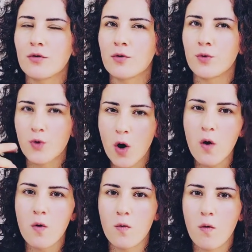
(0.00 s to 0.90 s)

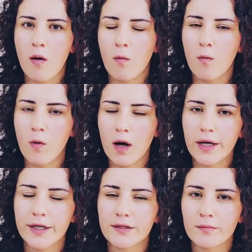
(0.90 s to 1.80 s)
know
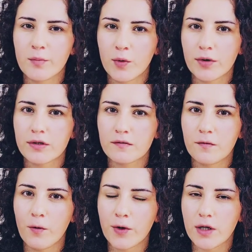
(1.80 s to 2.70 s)
why it's important
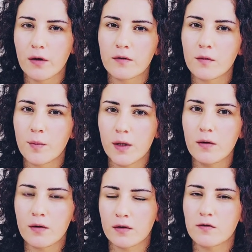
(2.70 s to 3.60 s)
for you to
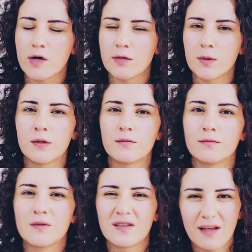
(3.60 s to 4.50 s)
be on a treadmill.
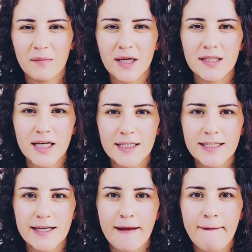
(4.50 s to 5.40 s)
Does that make
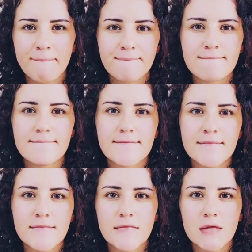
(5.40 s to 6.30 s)
sense?
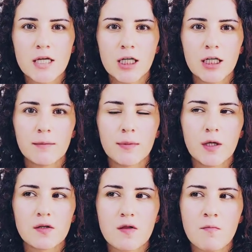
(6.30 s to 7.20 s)

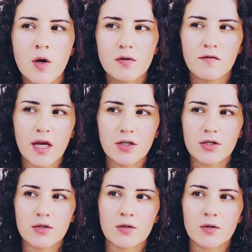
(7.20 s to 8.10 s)
Because the
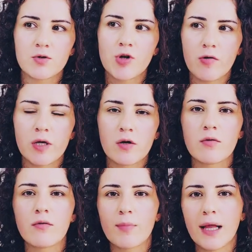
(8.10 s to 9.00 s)
motivation showing
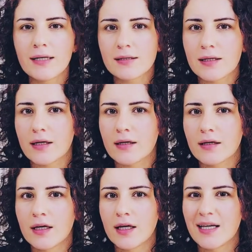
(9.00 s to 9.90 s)
you the
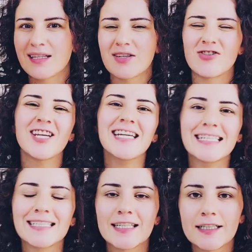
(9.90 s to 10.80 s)
blessing is a
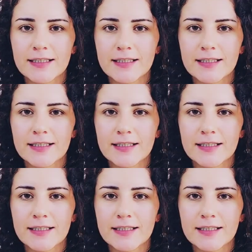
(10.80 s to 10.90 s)
cheat.